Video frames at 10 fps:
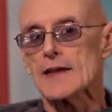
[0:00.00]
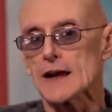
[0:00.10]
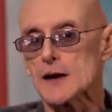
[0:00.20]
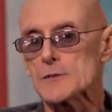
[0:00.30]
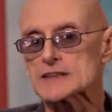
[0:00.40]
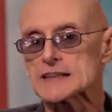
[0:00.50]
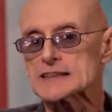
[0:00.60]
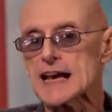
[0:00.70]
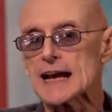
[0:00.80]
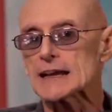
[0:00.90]
that almost
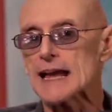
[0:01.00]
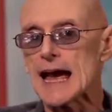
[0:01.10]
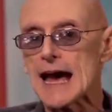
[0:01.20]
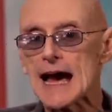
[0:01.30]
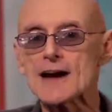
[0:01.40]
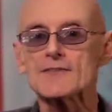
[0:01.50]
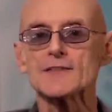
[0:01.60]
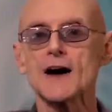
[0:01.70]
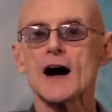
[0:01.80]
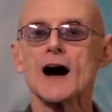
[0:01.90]
exactly
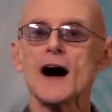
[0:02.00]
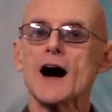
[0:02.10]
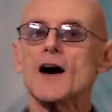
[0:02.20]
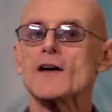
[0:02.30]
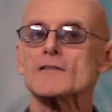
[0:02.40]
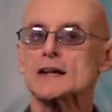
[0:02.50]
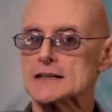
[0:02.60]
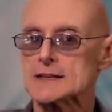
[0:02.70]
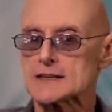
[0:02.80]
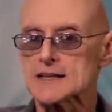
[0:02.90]
half of
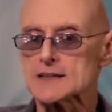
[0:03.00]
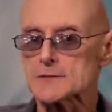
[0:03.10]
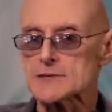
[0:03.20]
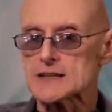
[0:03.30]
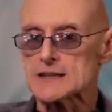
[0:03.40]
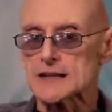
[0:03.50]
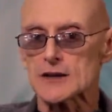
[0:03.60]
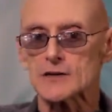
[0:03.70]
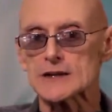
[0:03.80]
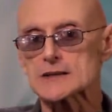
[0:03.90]
systems
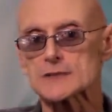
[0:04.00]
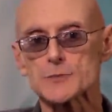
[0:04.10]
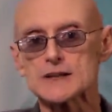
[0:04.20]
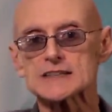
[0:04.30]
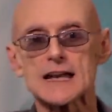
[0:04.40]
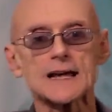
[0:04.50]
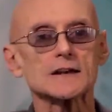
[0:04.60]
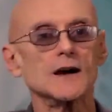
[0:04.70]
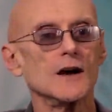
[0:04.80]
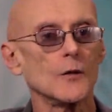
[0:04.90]
theorists present
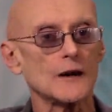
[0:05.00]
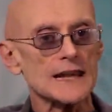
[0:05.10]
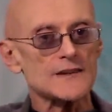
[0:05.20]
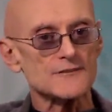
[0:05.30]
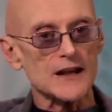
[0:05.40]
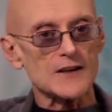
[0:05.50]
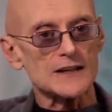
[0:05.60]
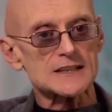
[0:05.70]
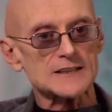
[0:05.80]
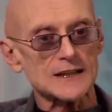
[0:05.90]
what he
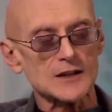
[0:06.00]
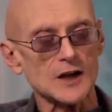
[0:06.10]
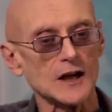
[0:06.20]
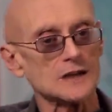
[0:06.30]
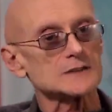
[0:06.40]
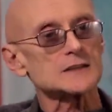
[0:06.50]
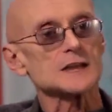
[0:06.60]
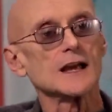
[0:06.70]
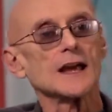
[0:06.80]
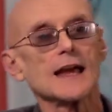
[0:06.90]
variously calls
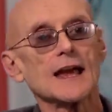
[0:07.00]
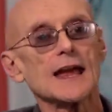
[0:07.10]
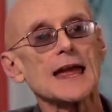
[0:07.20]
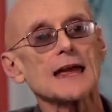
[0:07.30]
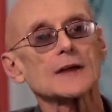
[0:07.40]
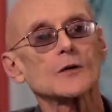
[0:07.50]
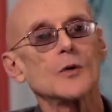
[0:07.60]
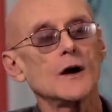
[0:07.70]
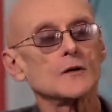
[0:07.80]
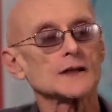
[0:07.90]
a,
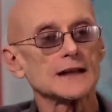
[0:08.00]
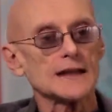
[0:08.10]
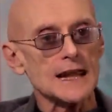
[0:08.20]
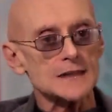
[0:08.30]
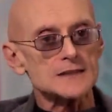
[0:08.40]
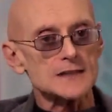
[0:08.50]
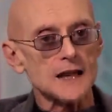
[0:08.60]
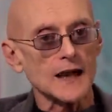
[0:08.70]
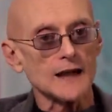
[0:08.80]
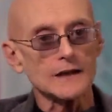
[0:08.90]
quote,
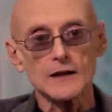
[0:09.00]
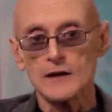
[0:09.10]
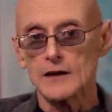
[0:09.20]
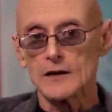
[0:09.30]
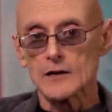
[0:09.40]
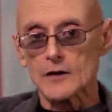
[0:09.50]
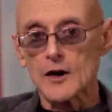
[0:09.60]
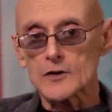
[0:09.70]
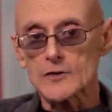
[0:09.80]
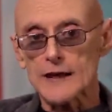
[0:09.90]
inside,
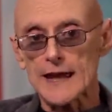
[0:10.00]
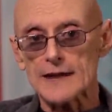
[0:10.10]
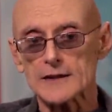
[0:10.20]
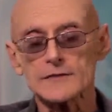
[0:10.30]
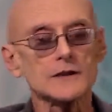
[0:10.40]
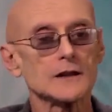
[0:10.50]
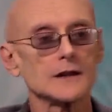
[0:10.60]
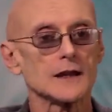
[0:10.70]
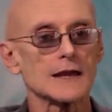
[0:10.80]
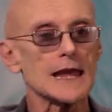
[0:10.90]
co-creative,
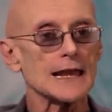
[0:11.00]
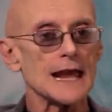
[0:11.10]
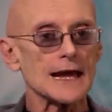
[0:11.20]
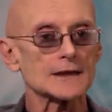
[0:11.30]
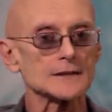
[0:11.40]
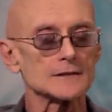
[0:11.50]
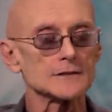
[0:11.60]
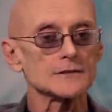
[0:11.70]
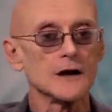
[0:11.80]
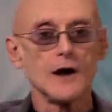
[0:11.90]

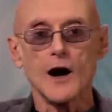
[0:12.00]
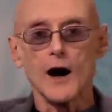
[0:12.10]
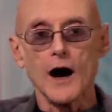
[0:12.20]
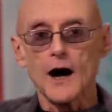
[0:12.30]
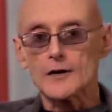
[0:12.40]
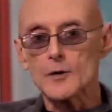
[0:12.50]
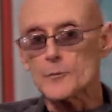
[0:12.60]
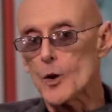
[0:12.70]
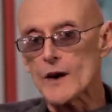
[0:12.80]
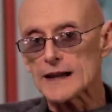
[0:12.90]
enactive,
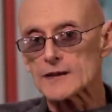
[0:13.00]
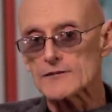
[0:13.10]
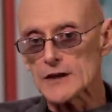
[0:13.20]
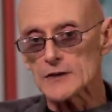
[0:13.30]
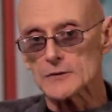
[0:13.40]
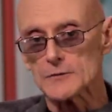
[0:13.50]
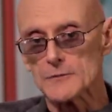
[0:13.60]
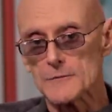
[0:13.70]
autopoietic view,